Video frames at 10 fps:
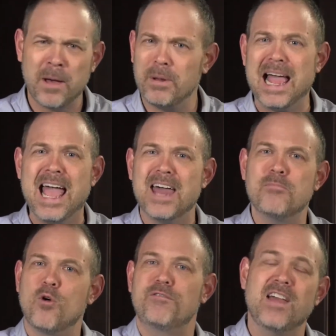But I had
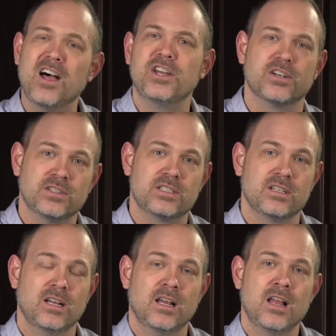more failures.
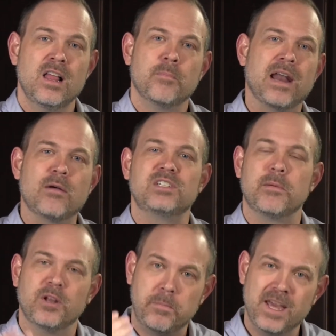But I was able to